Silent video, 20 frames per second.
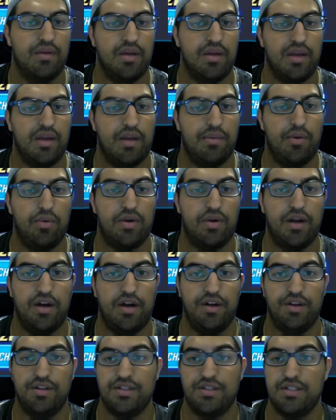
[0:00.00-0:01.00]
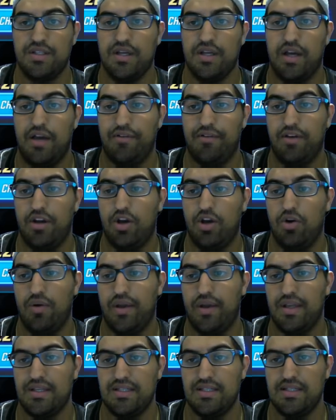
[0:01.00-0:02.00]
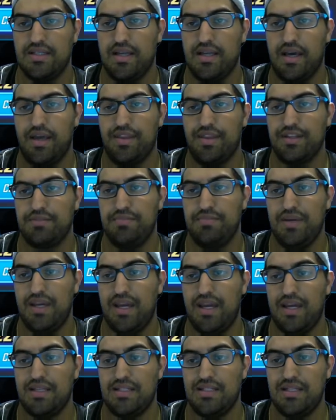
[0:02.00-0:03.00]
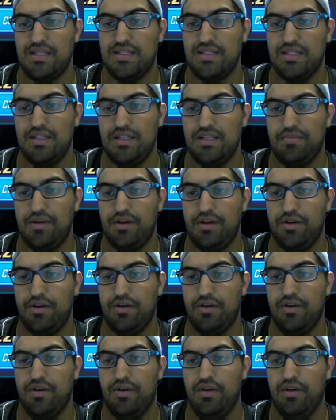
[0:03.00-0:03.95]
Got my Wakandans. I'm going to go against this BKT team here